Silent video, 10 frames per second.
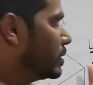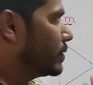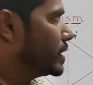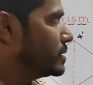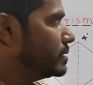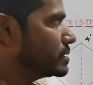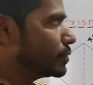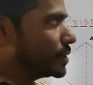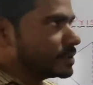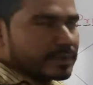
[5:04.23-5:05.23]
revise this.
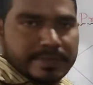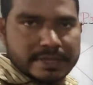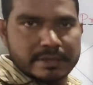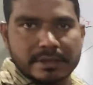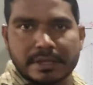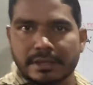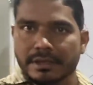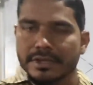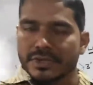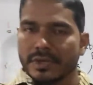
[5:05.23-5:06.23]
So what is meant by the
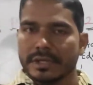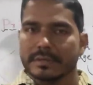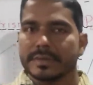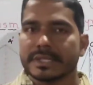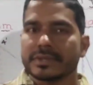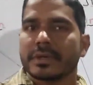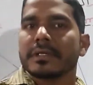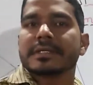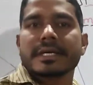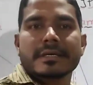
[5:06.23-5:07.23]
solids? Means
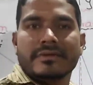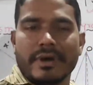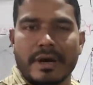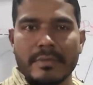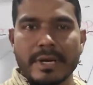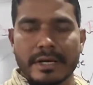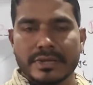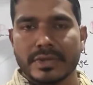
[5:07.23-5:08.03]
solids are the fundamental